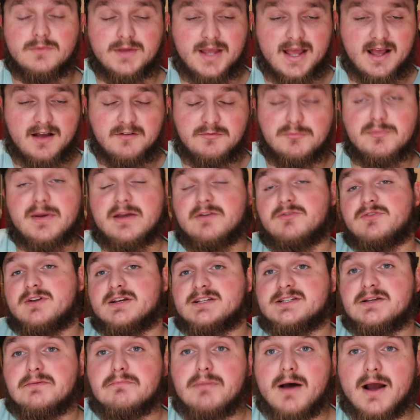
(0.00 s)
We have Bait
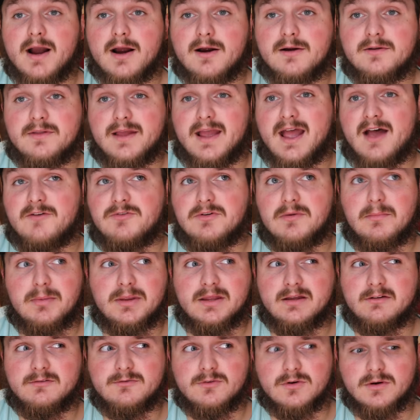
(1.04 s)
Finesse Empire. They have it, I
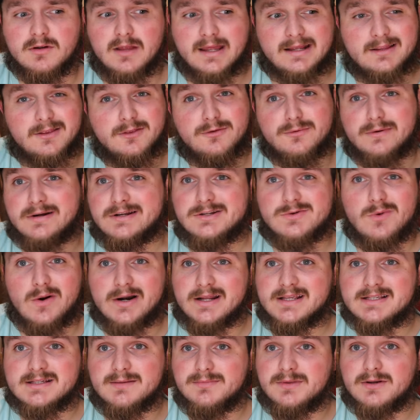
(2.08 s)
believe, for like
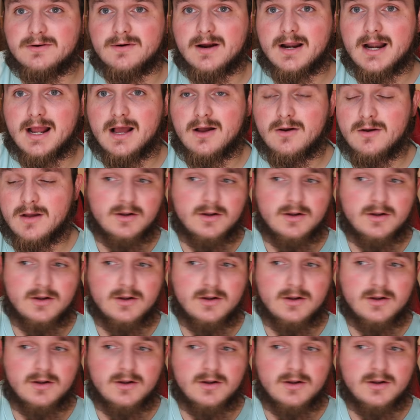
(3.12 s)
$320 something right now.